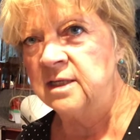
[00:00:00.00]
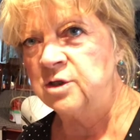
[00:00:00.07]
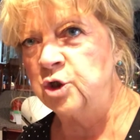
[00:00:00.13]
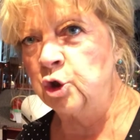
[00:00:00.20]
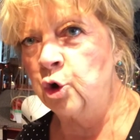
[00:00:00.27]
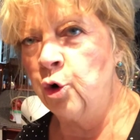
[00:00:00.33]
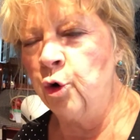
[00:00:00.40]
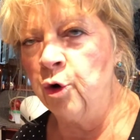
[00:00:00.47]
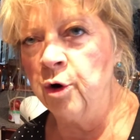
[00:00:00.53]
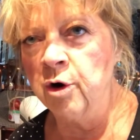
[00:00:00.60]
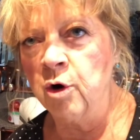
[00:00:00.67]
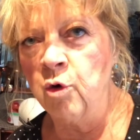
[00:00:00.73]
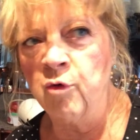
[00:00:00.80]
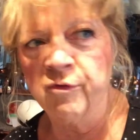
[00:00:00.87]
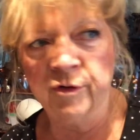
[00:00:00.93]
decor
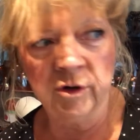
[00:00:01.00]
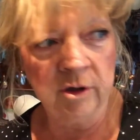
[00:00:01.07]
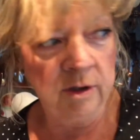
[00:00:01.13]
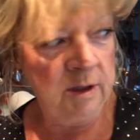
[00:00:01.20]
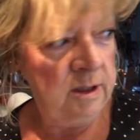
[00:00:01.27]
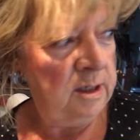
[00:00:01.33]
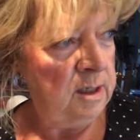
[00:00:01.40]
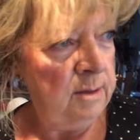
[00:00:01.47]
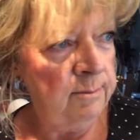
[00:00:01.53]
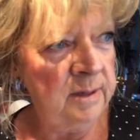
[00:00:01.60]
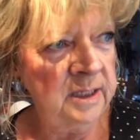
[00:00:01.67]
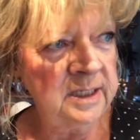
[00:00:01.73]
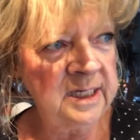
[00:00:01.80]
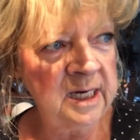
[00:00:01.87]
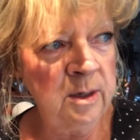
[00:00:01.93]
over, my
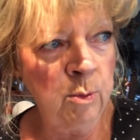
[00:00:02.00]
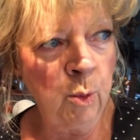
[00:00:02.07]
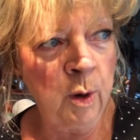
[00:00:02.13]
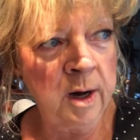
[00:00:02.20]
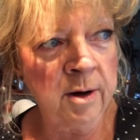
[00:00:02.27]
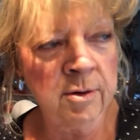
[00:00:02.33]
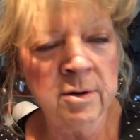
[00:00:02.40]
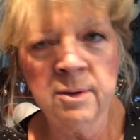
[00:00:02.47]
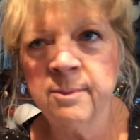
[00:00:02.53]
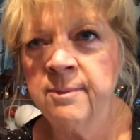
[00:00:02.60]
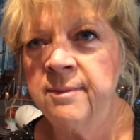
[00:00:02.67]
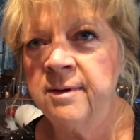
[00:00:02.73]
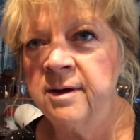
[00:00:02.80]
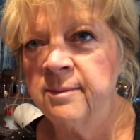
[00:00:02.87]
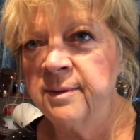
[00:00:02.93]
tinware,
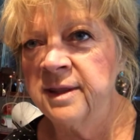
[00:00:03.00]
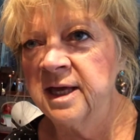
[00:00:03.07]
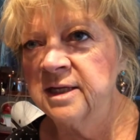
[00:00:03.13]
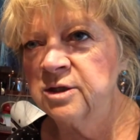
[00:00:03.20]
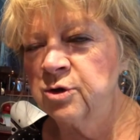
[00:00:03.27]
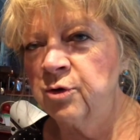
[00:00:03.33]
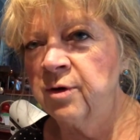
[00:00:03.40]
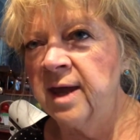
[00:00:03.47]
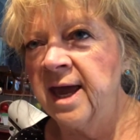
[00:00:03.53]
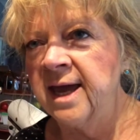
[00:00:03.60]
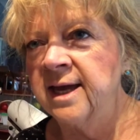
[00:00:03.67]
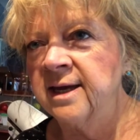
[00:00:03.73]
but that's okay.